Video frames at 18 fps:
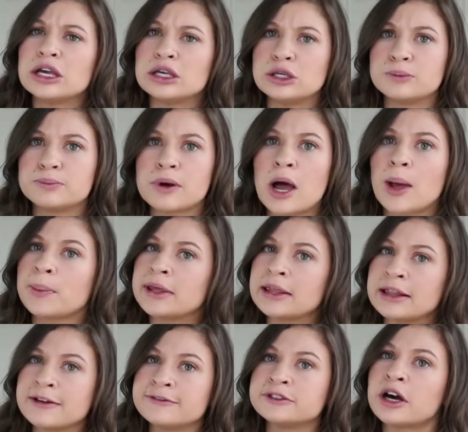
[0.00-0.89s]
you
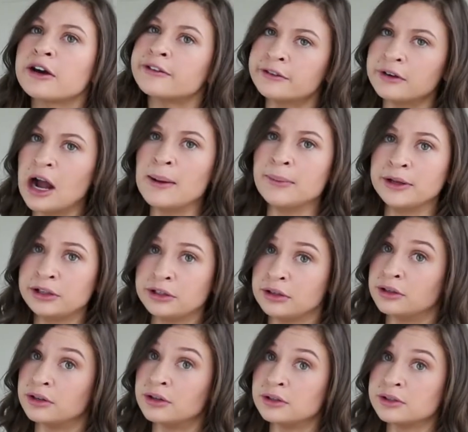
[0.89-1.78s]
probably lived off ramen
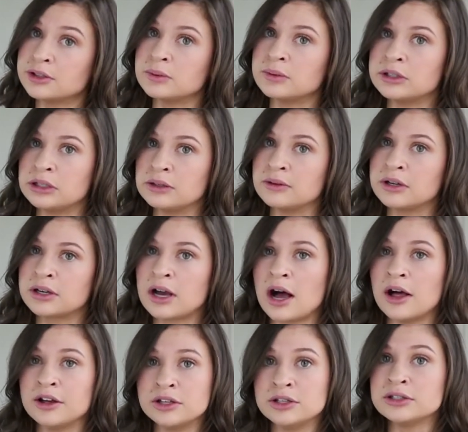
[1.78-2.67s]
noodles when you were in
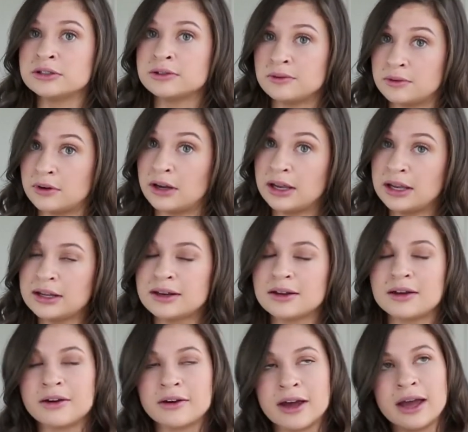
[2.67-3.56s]
college,
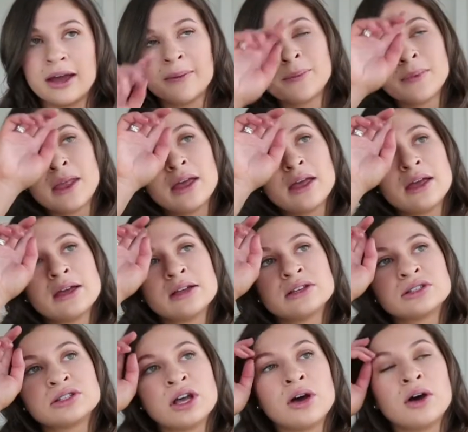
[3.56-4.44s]
right? Okay.
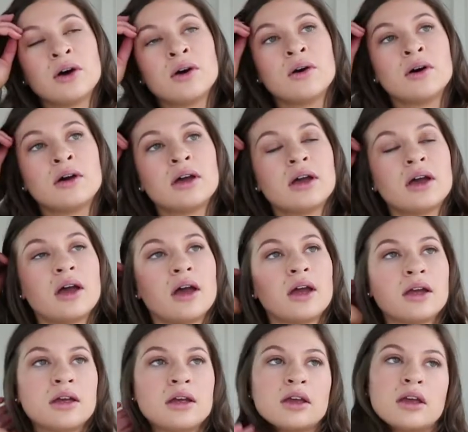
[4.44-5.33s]
So
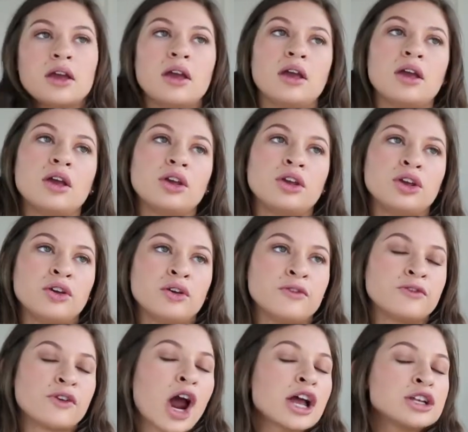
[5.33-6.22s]

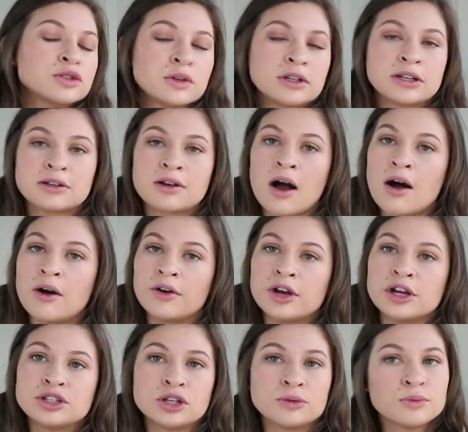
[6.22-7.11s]
you've graduated
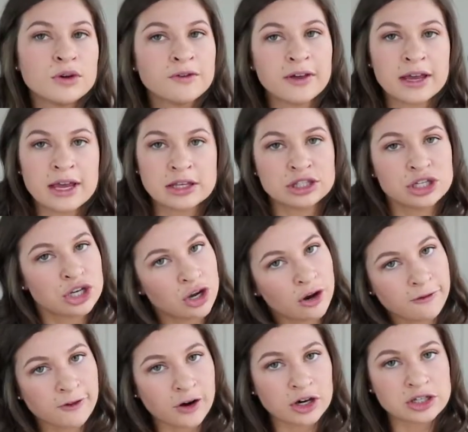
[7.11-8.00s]
college, you're moving into
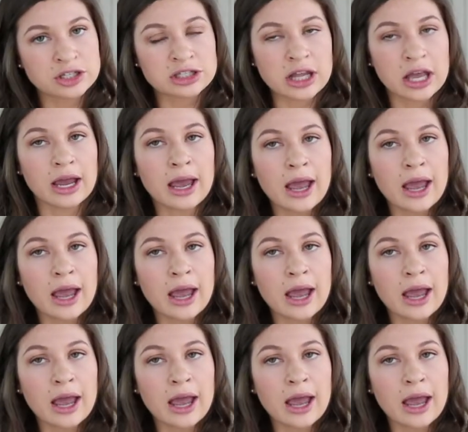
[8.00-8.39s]
your first